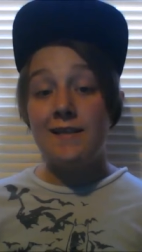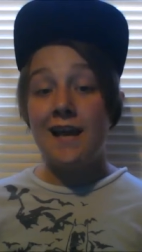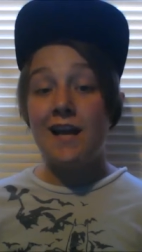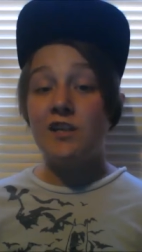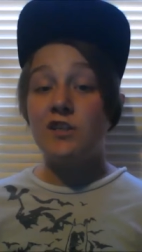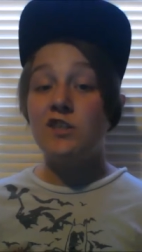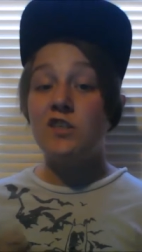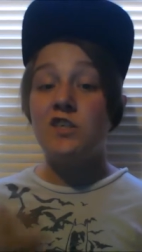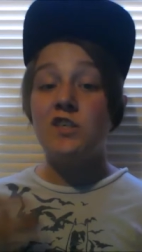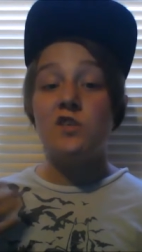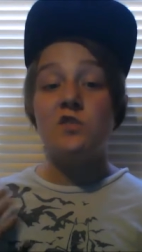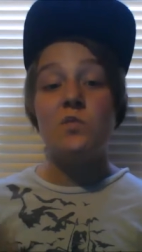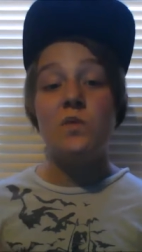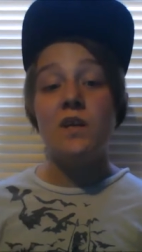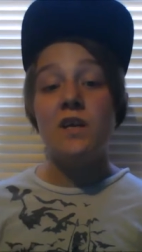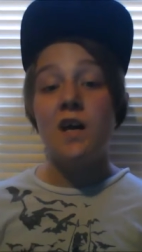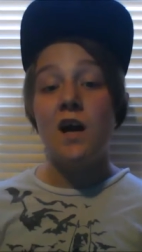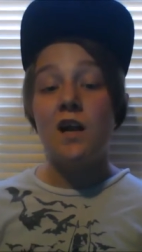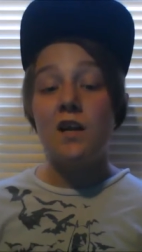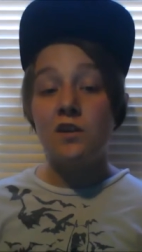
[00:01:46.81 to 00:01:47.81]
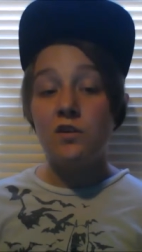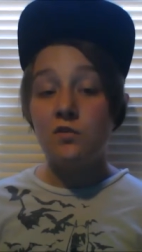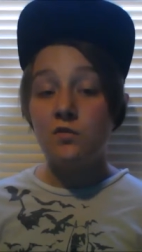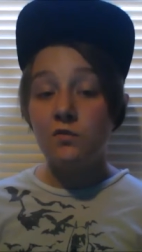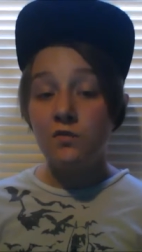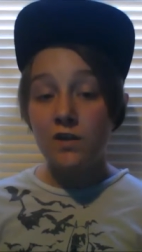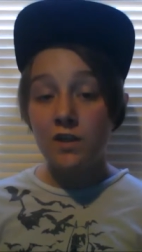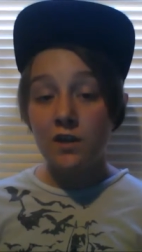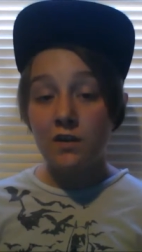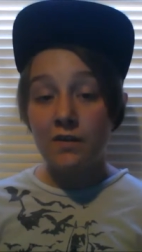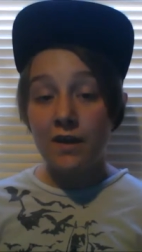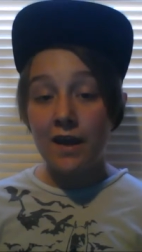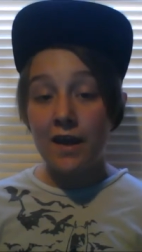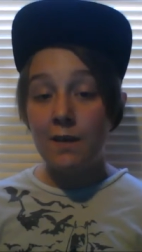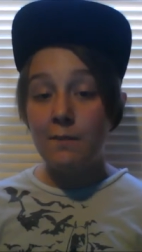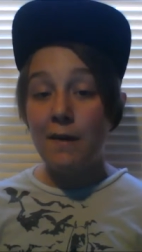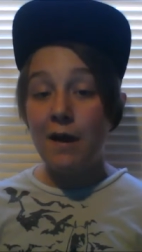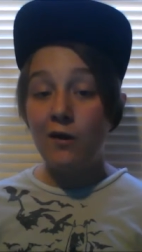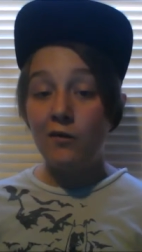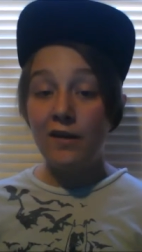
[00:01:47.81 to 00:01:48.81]
Actually, just went and got a new video
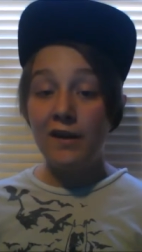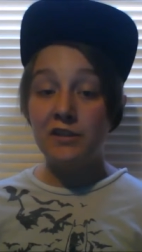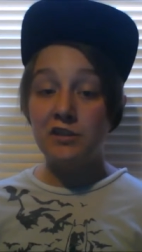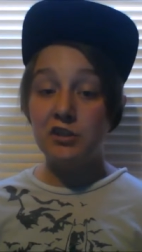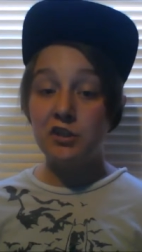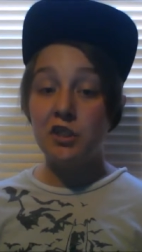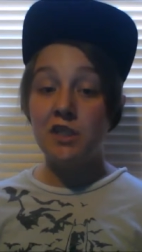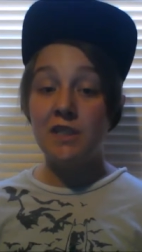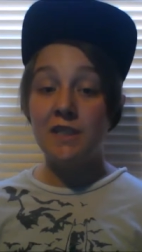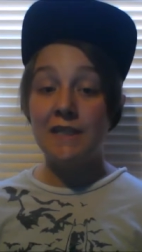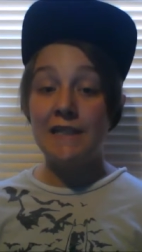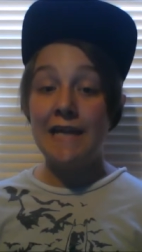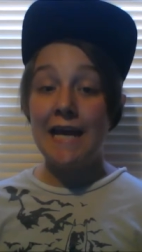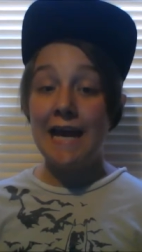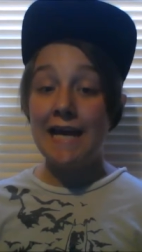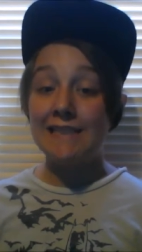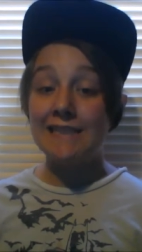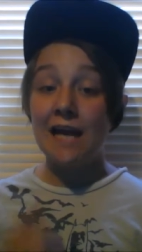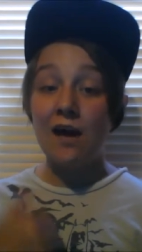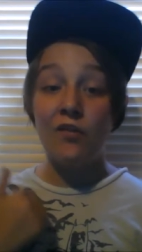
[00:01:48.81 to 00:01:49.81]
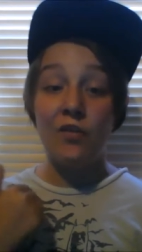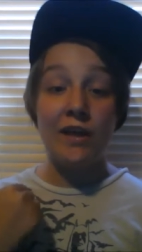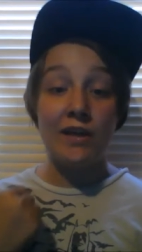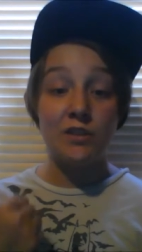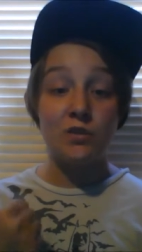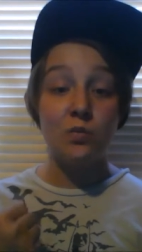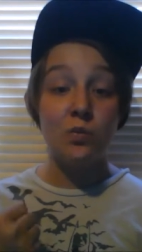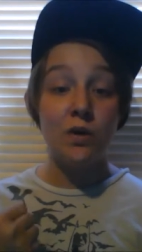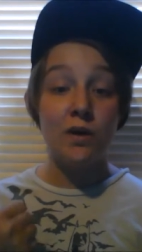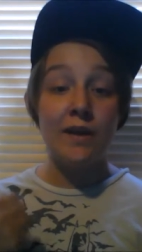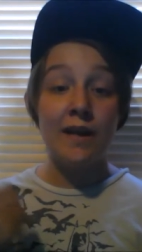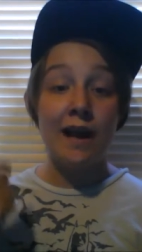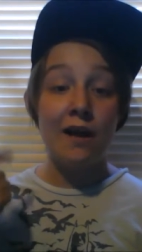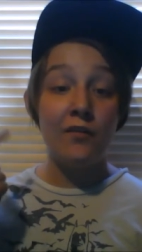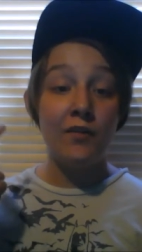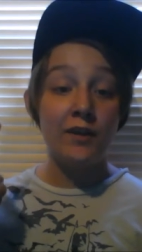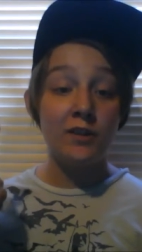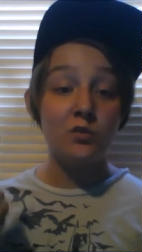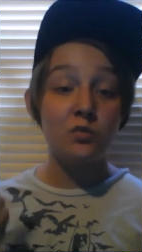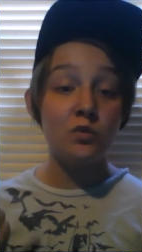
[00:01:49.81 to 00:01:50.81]
game, Outlast Trinity. It has Outlast 1,
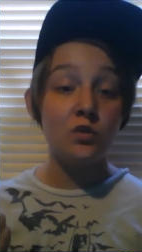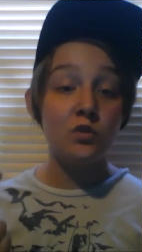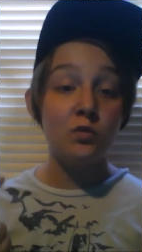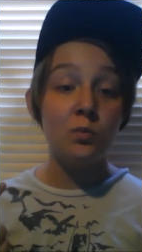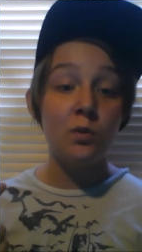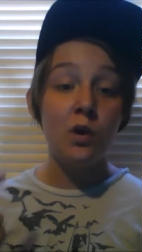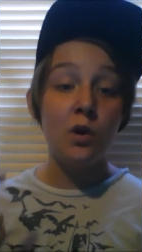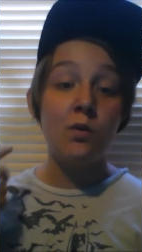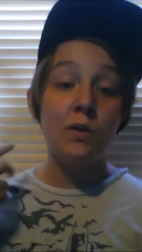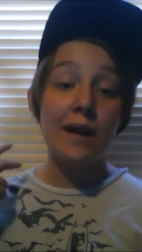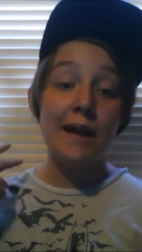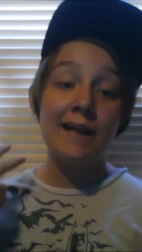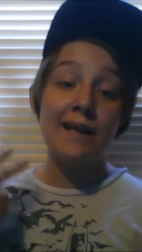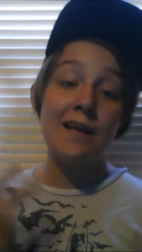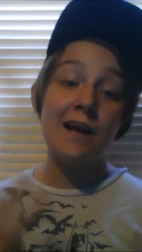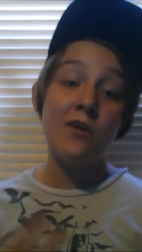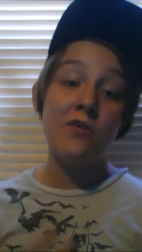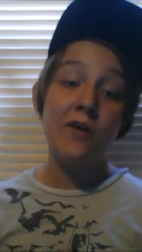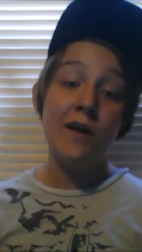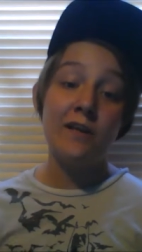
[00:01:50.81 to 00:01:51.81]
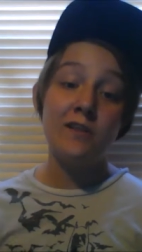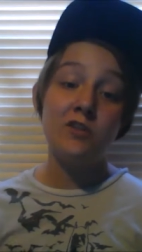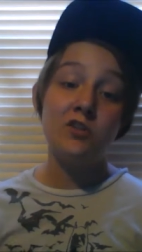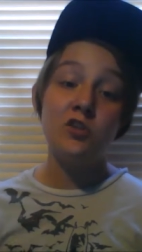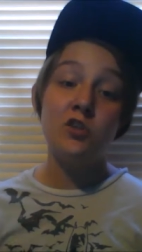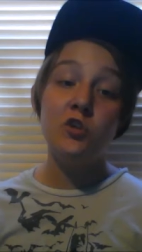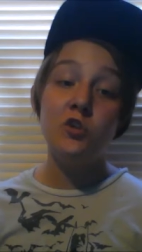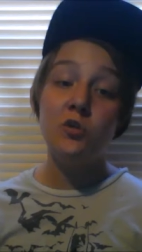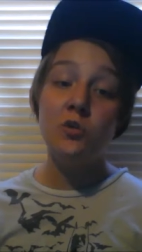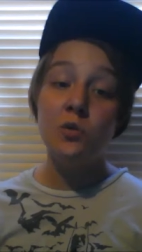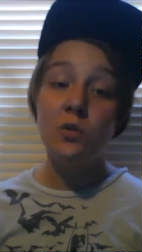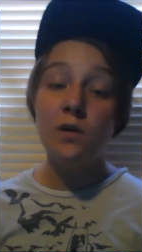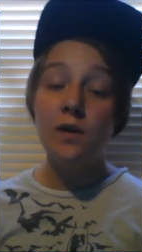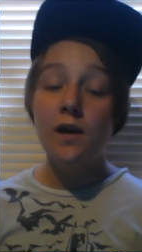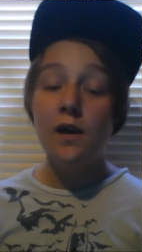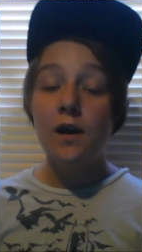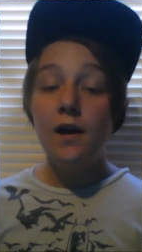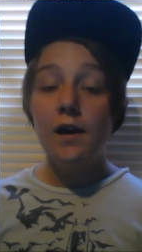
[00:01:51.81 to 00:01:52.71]
Outlast Whistleblower, and Outlast 2.